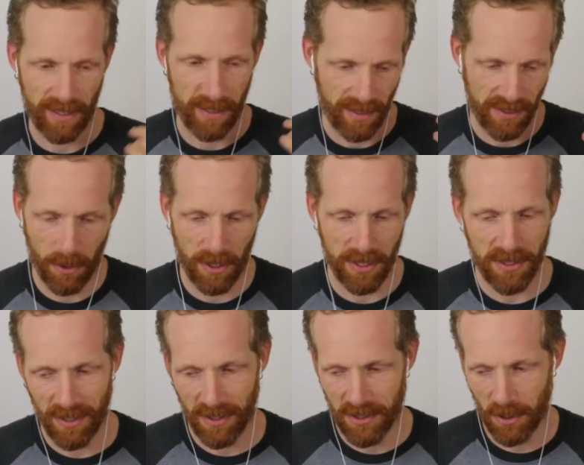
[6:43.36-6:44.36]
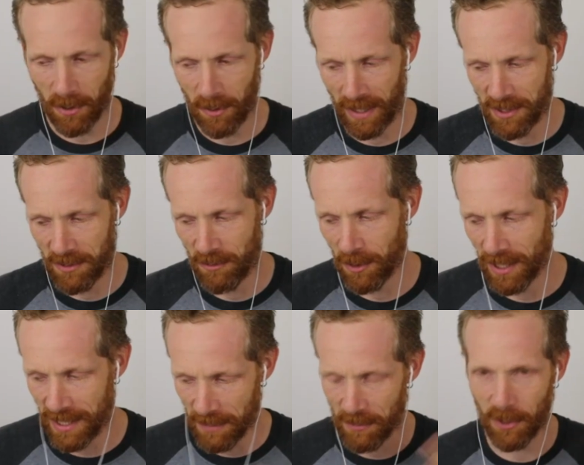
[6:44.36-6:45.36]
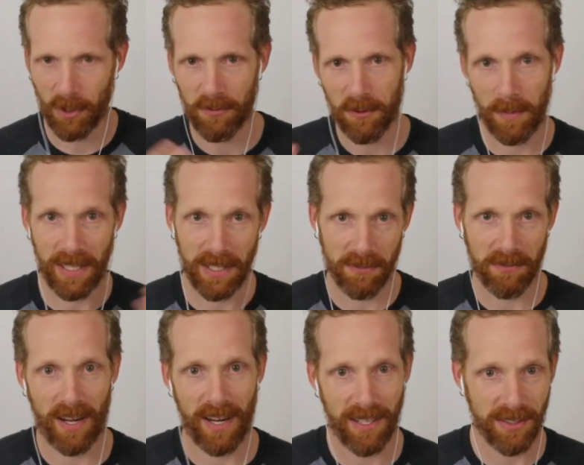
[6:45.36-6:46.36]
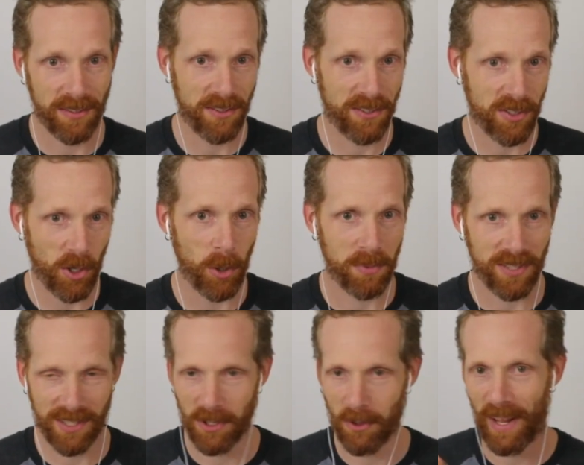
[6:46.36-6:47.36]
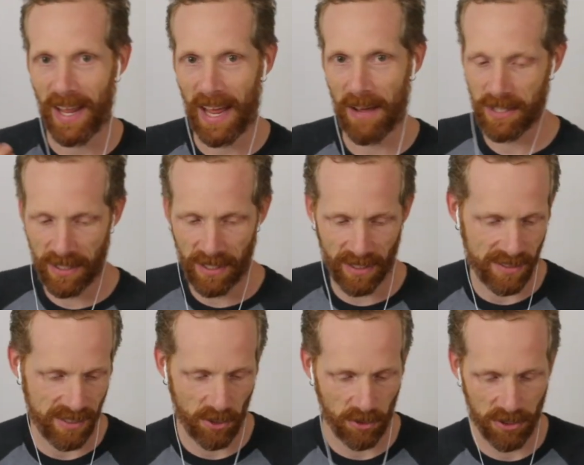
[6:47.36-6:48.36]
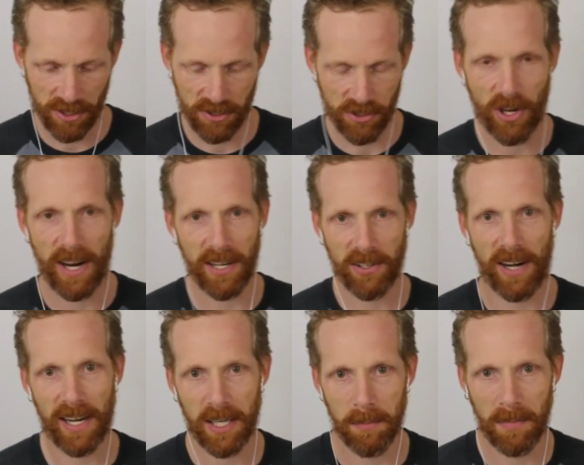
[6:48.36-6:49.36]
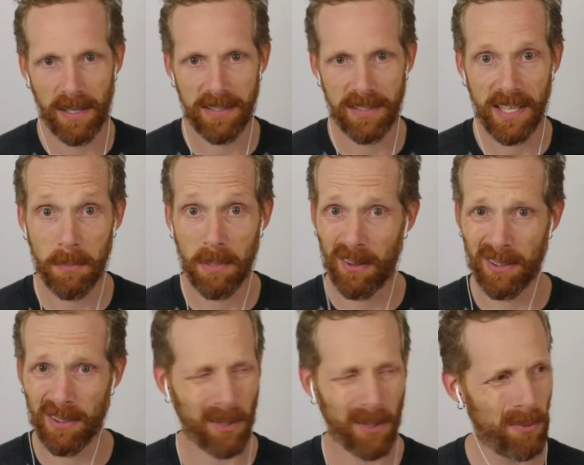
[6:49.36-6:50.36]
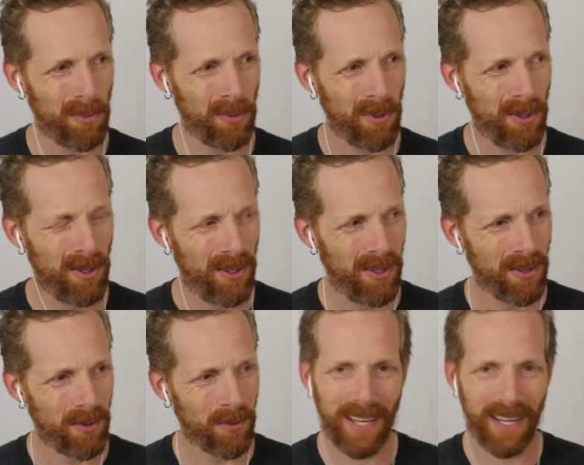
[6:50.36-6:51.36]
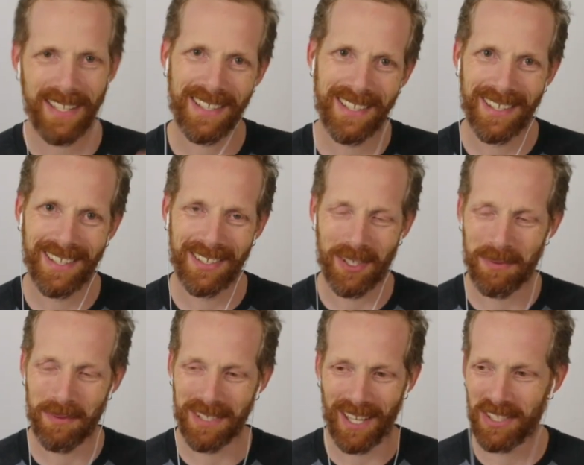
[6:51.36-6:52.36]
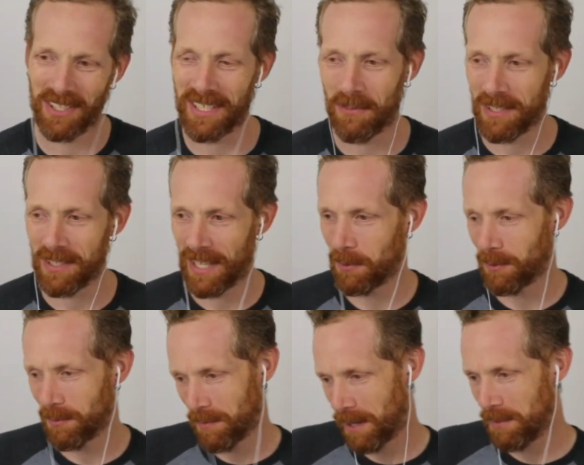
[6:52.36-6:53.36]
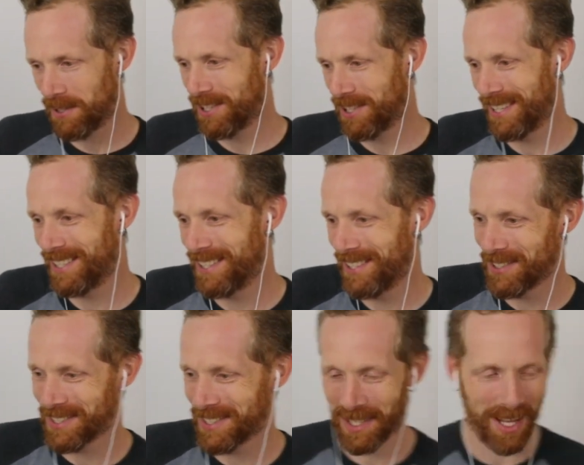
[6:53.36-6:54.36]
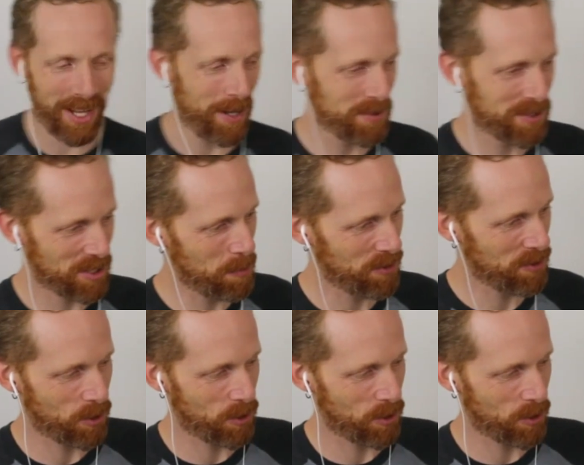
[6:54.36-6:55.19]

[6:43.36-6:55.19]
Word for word: so it's, so it's really difficult for me to find soaps that don't have it in it, 'cause it'll just dry and crack up my skin. But I was like, well, why didn't the dermatologist ever say, well, maybe you shouldn't use um, soap with sodium